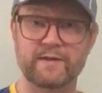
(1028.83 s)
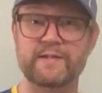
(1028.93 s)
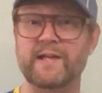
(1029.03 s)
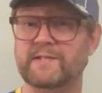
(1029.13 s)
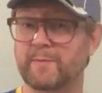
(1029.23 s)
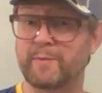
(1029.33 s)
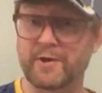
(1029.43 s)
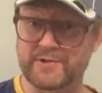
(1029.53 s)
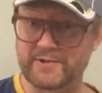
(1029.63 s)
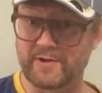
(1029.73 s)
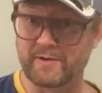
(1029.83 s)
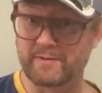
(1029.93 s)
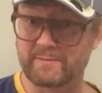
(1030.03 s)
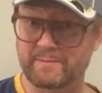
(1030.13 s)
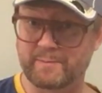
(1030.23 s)
Just a
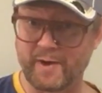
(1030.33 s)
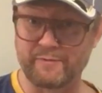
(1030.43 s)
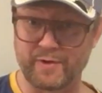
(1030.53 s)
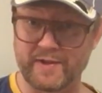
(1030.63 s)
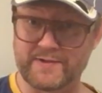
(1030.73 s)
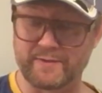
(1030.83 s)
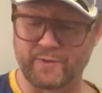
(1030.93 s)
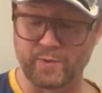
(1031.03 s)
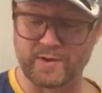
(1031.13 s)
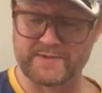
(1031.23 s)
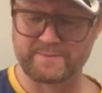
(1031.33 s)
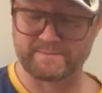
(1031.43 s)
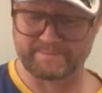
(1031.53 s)
personal preference, of course.